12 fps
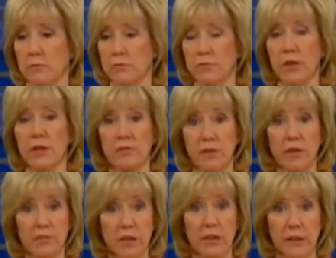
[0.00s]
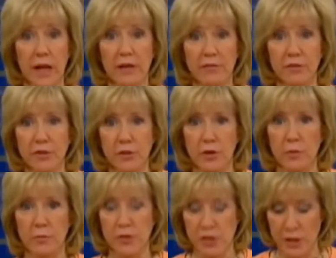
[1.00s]
Very, very, very glad for you. I
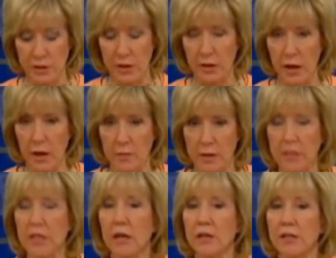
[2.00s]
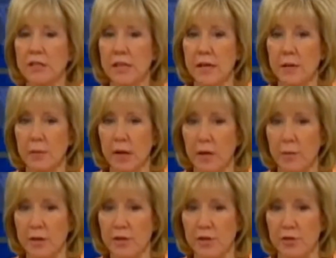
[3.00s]
appreciate that comment. Tanya in Tampa, how
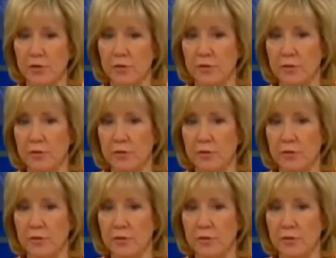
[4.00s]
about you?